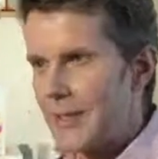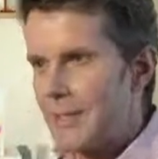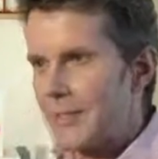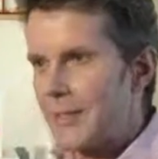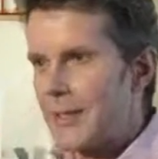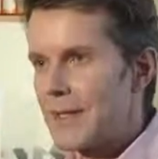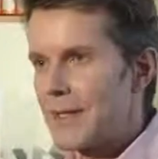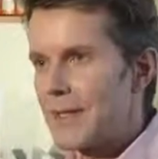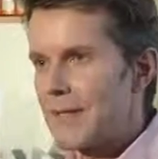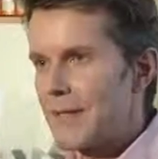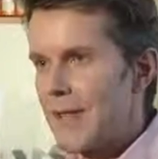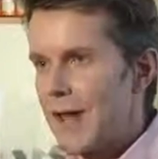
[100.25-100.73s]
That
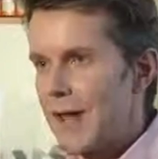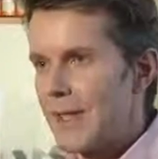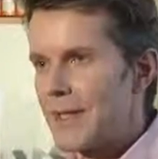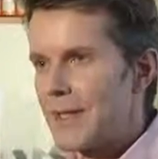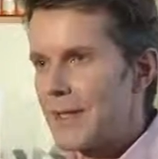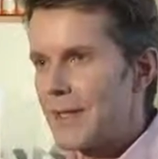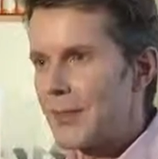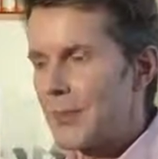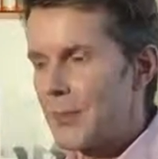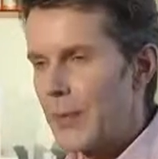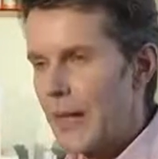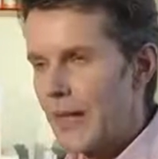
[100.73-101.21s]
means
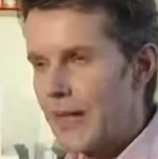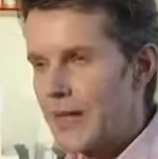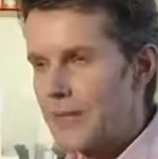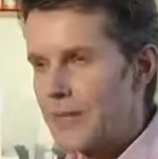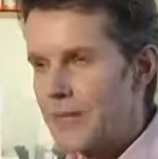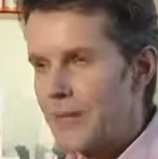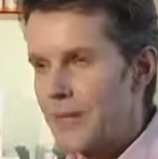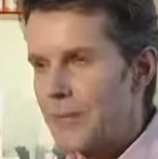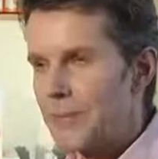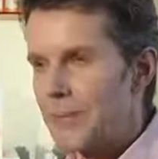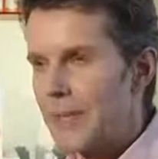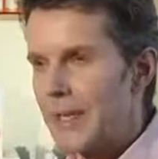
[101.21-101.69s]
finding
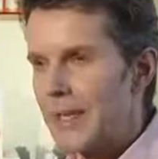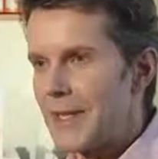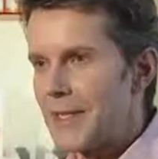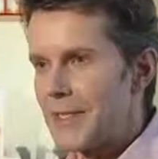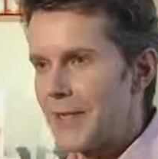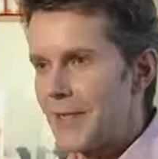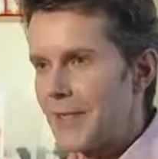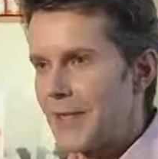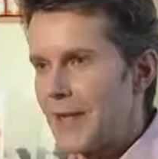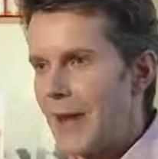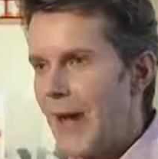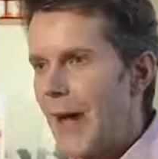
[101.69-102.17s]
ways and
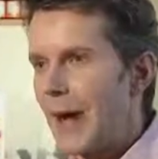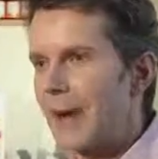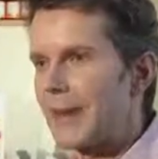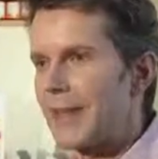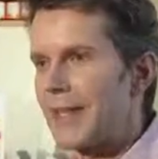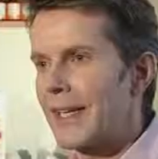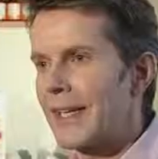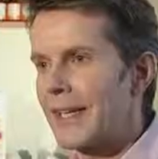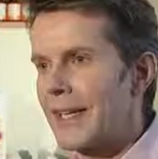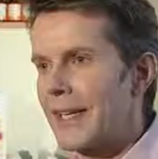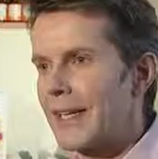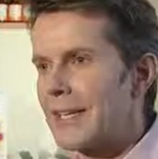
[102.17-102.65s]
means of how
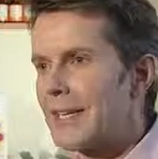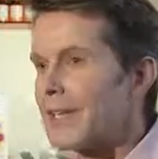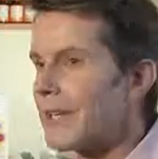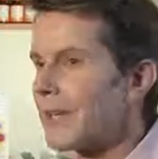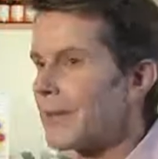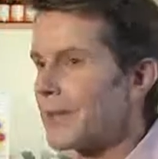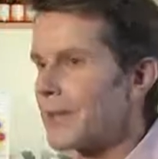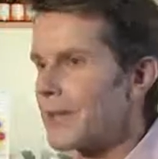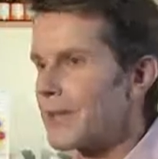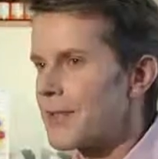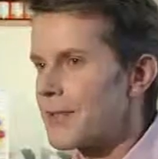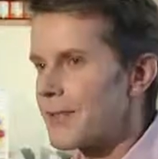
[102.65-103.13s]
they can
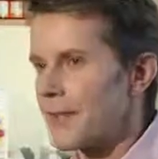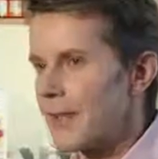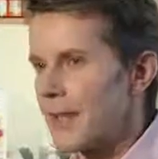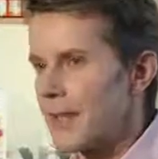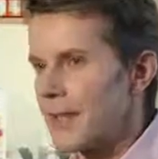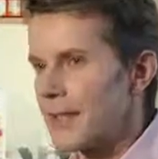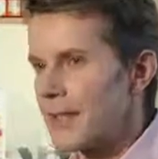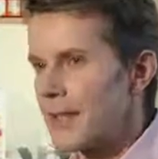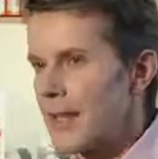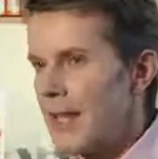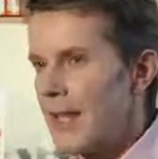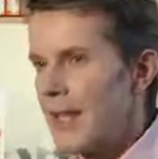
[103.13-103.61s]
deal with
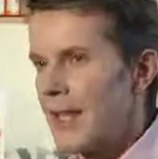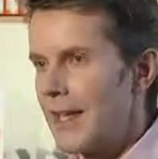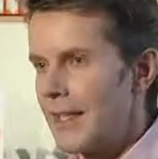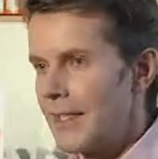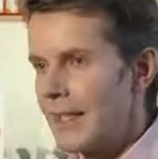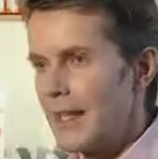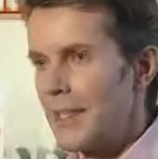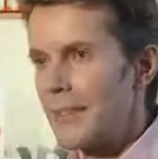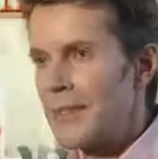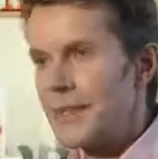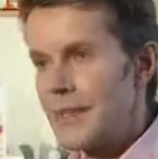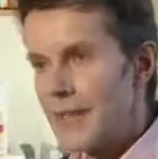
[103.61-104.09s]
stress
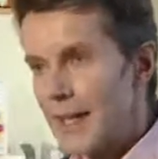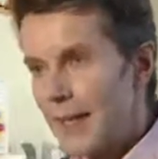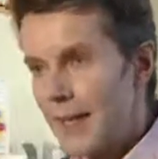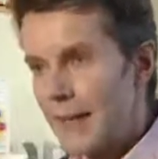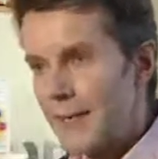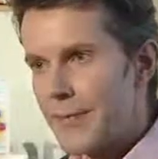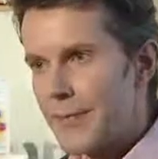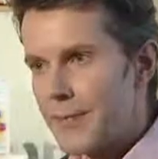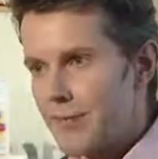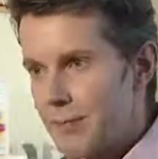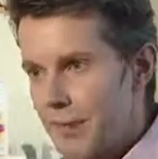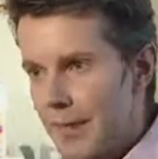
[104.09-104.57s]

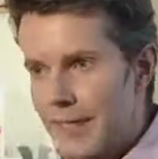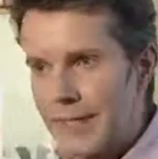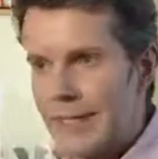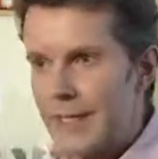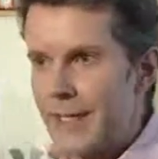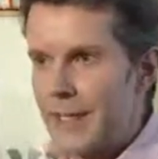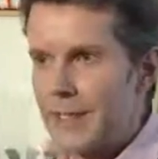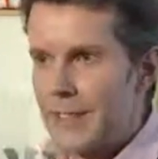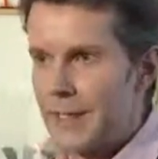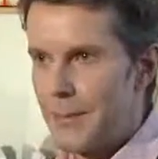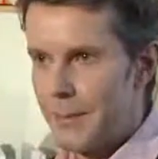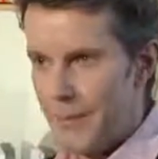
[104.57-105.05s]
themselves rather
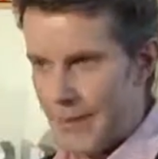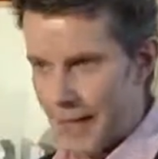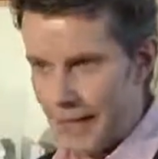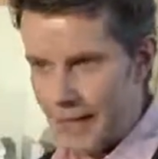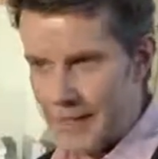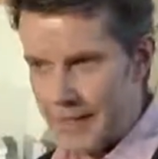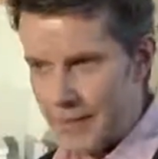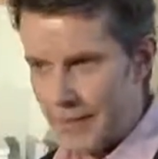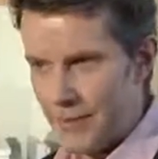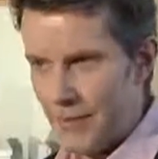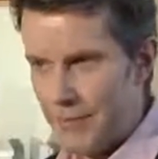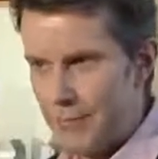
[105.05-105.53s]
than
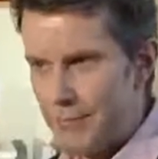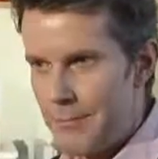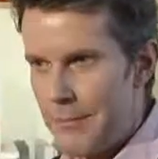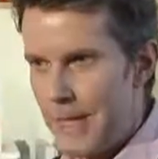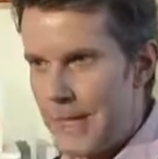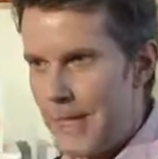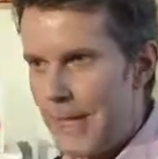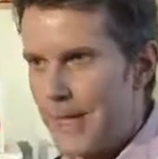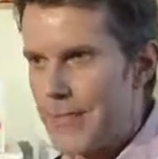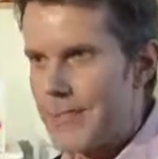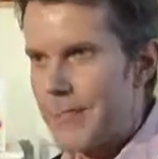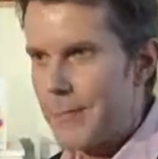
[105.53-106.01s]
depending on
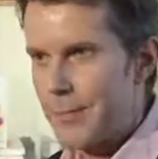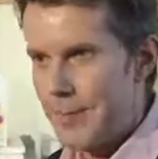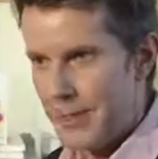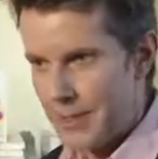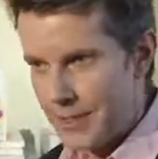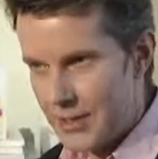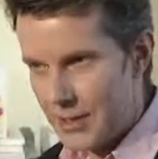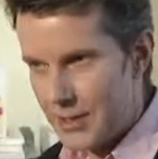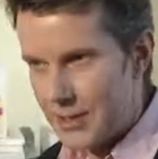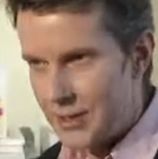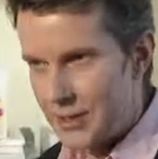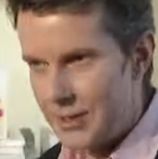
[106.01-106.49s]
me as a
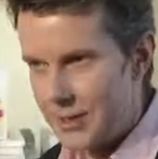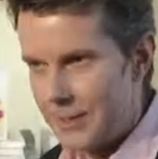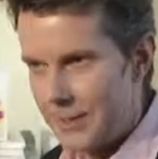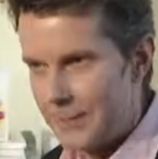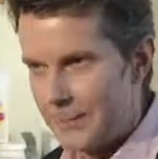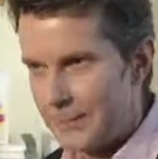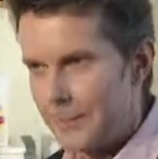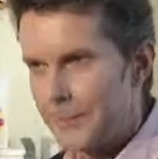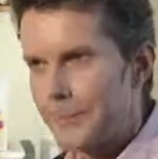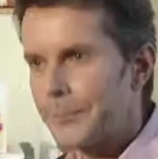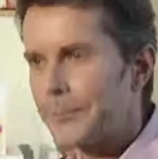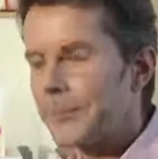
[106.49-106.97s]

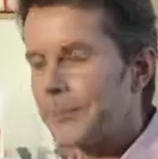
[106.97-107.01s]
practitioner.